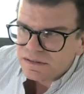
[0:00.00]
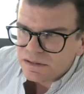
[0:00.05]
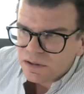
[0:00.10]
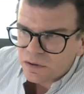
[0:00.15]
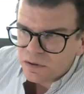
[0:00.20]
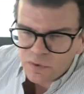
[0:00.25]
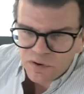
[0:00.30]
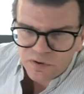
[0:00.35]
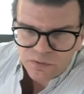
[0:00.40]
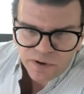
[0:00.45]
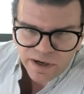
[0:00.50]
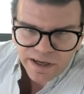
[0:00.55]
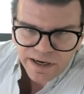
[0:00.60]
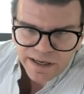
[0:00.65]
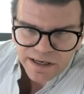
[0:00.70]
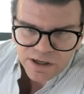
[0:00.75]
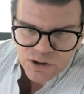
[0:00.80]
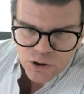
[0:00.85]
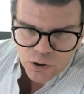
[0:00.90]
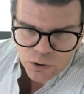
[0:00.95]
with radial
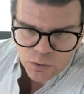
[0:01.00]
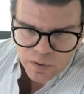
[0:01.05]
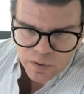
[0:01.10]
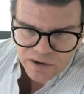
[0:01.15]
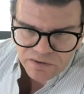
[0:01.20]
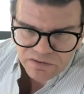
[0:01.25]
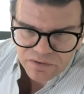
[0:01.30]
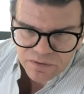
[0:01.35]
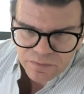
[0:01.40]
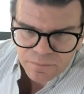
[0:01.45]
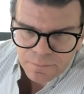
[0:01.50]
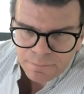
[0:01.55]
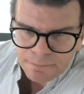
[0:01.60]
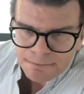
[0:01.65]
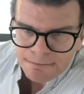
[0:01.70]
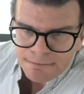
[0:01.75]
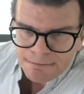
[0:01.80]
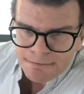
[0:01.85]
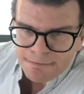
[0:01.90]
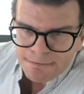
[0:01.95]
shockwaves.
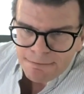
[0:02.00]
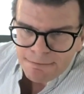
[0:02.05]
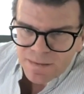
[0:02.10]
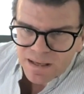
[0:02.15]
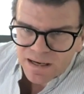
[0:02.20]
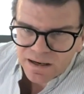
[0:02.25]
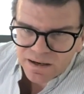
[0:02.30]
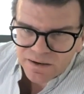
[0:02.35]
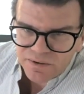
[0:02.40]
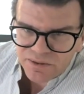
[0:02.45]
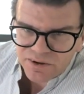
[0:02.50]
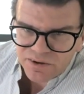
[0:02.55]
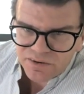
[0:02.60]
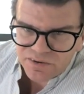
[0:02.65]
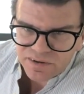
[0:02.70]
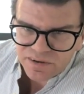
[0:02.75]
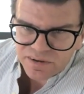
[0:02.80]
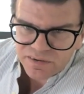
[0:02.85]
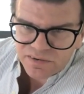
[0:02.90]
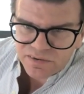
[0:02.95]
And this
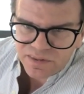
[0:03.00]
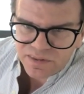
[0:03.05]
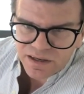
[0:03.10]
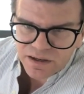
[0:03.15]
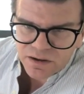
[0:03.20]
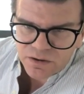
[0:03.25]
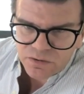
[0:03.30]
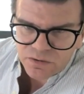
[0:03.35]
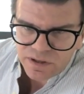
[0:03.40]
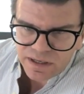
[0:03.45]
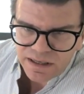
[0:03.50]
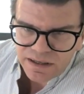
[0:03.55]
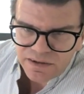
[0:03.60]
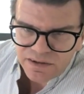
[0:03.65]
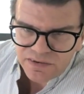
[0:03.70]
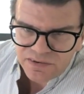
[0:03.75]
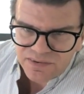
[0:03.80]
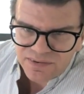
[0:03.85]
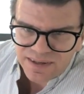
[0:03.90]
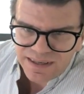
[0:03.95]
is the only
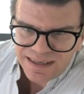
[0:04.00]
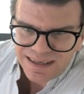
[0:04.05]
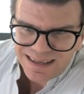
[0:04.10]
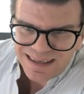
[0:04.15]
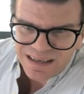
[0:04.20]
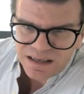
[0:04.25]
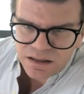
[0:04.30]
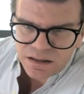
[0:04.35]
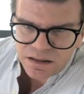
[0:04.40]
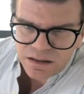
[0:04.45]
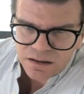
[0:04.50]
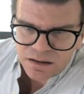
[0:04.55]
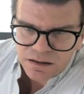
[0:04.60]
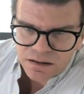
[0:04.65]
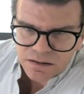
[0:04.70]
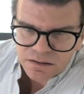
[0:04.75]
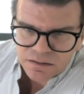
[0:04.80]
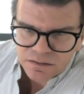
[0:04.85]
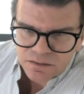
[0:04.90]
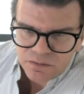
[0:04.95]

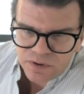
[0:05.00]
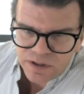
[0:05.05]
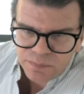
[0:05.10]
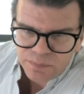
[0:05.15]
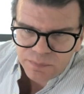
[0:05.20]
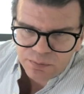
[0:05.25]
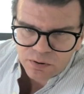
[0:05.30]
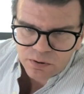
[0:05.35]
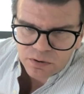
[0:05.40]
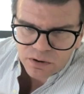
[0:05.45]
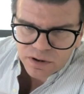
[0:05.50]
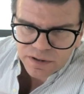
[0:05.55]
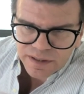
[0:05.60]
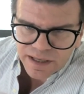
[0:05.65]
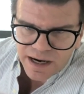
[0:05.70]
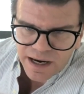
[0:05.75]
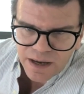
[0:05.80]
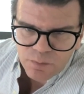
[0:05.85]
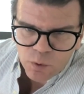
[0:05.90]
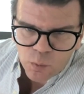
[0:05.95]
single report
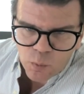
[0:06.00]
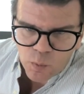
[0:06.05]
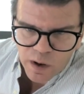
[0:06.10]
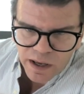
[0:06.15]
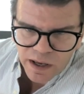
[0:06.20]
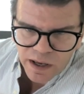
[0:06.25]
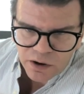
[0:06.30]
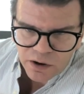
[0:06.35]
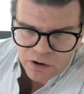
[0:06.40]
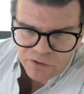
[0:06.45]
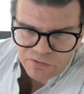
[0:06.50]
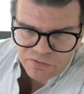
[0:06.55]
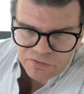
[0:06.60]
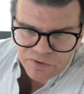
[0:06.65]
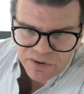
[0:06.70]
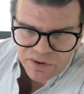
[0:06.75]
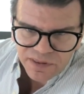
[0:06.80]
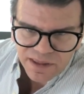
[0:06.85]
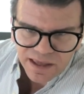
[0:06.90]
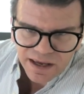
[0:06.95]
I'm aware of
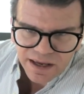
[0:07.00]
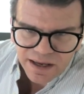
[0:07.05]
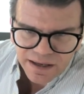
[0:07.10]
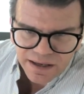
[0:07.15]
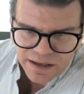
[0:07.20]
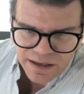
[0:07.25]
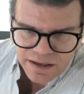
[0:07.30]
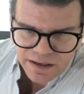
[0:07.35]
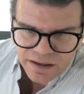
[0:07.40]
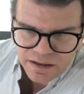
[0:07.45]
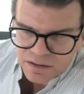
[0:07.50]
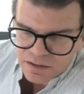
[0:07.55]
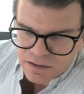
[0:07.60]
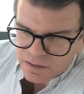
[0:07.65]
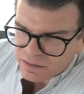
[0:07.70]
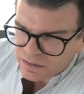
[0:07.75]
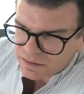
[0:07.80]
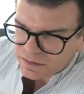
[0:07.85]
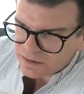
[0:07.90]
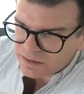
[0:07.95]
with a
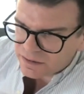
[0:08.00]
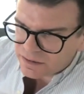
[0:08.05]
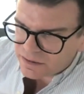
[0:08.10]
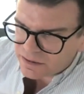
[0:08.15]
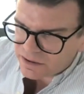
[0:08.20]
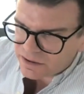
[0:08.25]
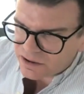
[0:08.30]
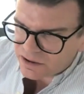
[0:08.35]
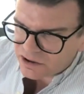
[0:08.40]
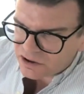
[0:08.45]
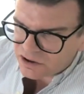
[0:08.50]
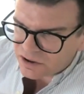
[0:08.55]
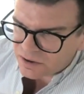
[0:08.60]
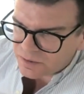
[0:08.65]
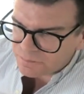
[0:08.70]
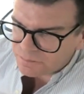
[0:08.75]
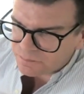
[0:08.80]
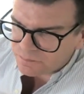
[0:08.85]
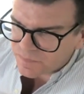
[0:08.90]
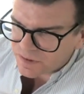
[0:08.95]

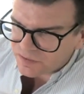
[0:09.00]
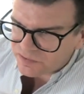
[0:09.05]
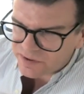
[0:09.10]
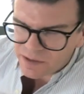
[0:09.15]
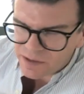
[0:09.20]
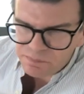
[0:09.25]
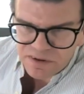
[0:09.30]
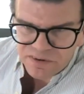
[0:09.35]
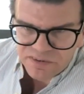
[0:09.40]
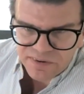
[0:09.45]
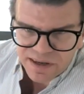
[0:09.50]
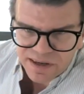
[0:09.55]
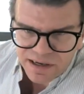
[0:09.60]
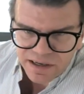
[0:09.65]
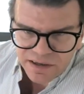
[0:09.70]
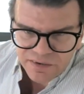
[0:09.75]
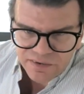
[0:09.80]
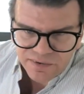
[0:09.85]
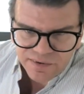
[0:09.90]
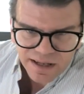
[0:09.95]
sample
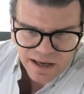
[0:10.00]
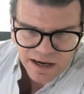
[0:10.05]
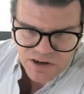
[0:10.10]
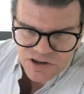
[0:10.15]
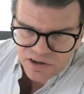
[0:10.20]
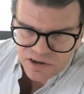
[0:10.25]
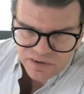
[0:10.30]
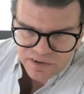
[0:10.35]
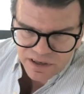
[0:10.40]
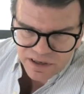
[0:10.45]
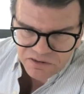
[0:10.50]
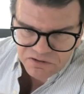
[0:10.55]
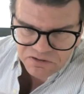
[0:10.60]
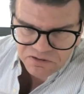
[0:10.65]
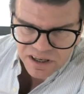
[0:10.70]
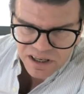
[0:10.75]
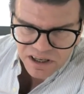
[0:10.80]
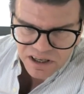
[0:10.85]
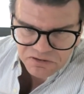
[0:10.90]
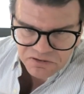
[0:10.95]
size larger than
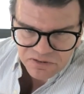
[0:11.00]
5,